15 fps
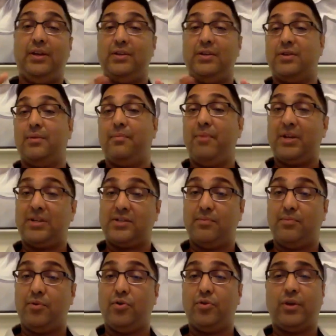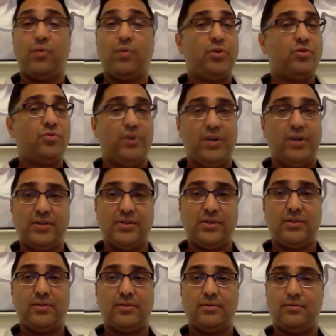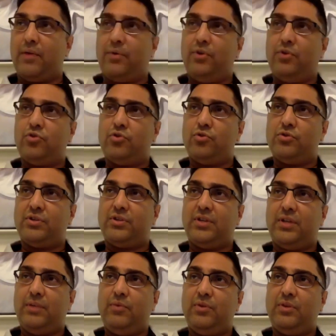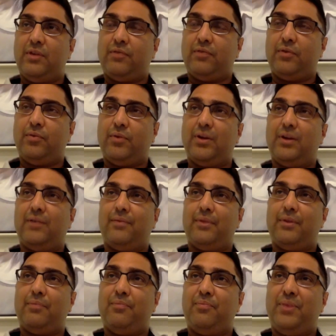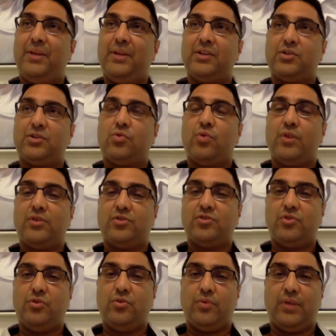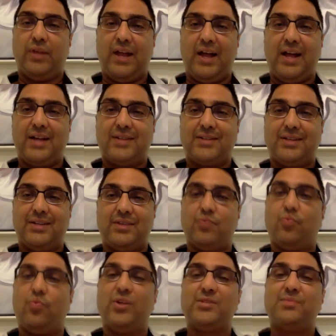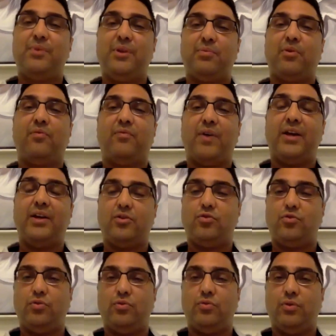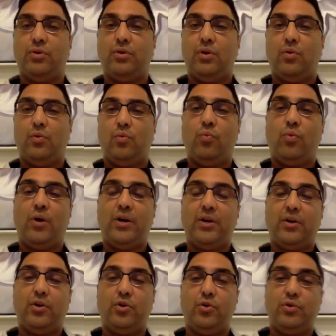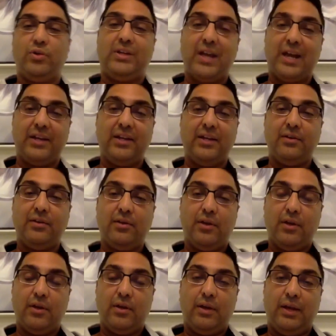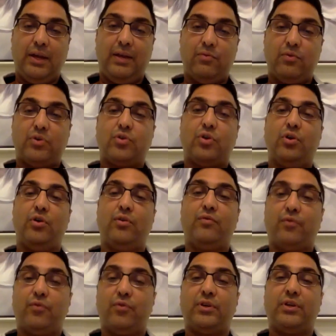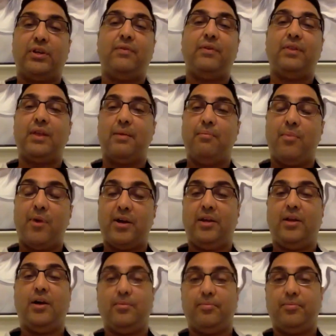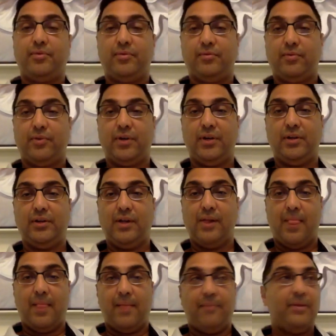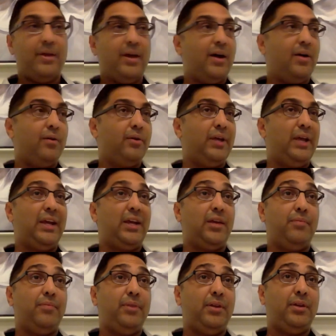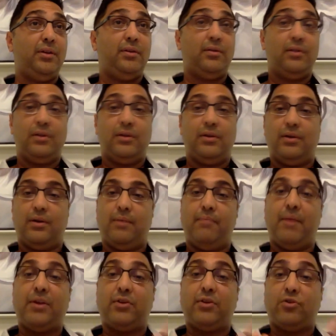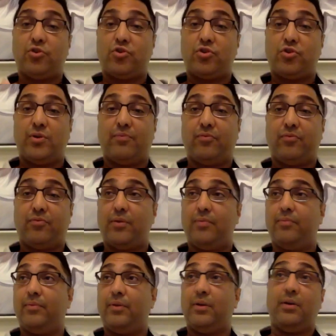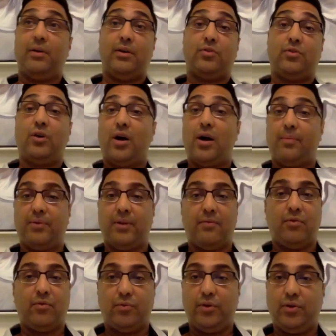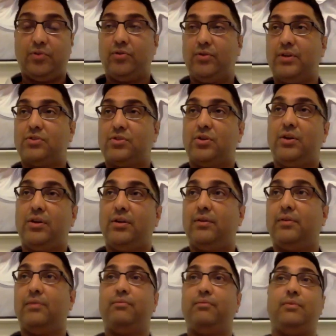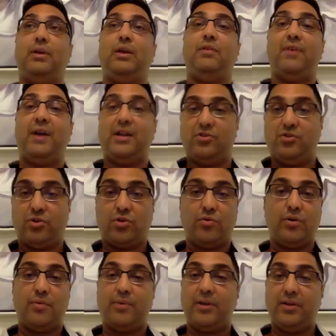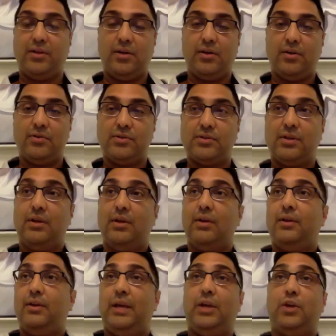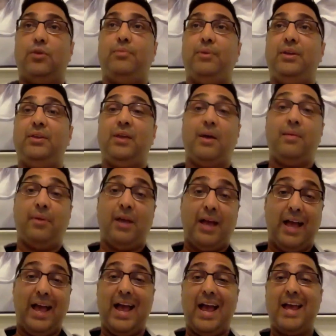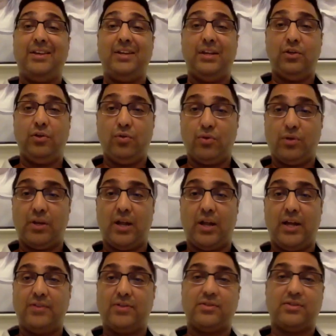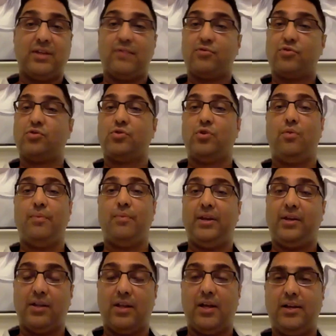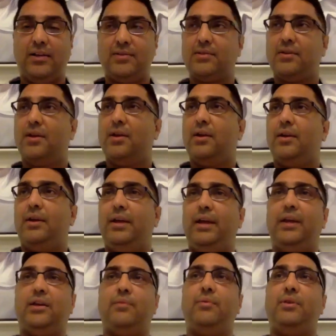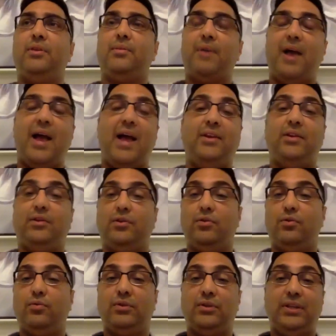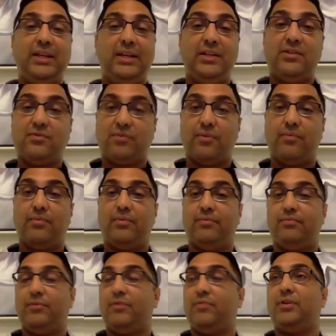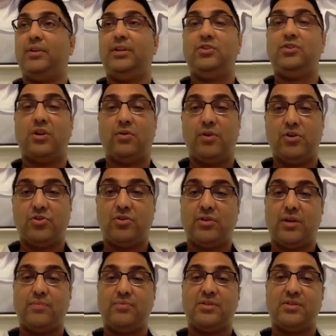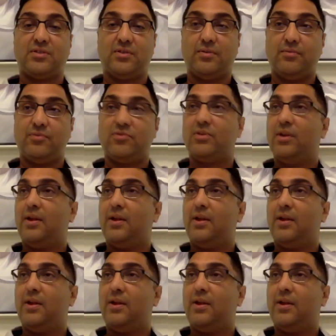Is it a mix of both? Like, which one is it? When you choose a team, you definitely want to, the biggest question you want to ask is what's being provided to you? What are you getting in return for giving them money up, right? Now, it could be a mentorship from a top level realtor that's going to advance your career by years. It could be them handing you clients because they have so many clients. It could be them handing you leads from different lead generation type systems.